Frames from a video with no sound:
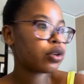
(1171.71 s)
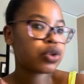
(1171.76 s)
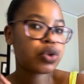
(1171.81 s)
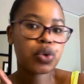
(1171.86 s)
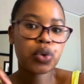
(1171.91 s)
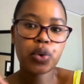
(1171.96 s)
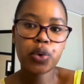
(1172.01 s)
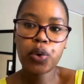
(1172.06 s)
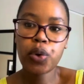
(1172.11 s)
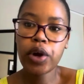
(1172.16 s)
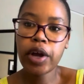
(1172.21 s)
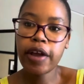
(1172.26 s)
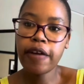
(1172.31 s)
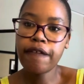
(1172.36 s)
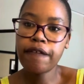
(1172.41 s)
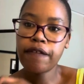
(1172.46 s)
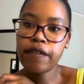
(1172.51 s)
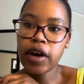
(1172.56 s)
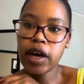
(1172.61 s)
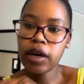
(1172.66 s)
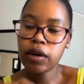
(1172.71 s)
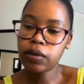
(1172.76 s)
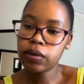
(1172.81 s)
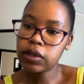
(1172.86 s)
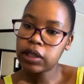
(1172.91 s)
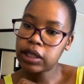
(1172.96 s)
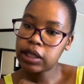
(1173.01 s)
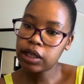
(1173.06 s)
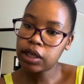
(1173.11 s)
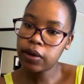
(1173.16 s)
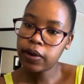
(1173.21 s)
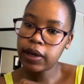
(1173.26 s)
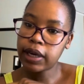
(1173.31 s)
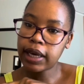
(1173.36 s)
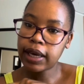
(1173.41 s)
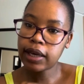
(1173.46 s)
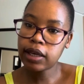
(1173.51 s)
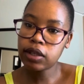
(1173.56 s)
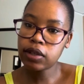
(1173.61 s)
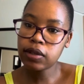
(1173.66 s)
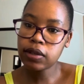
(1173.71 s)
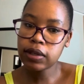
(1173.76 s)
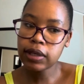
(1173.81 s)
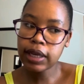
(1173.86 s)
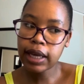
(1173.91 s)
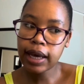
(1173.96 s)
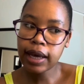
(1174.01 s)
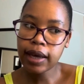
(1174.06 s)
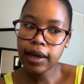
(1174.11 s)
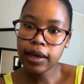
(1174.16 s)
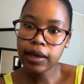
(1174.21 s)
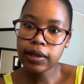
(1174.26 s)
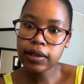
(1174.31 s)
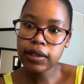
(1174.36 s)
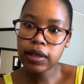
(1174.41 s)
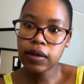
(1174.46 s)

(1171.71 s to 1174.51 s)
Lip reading: So if I don't see you again tonight,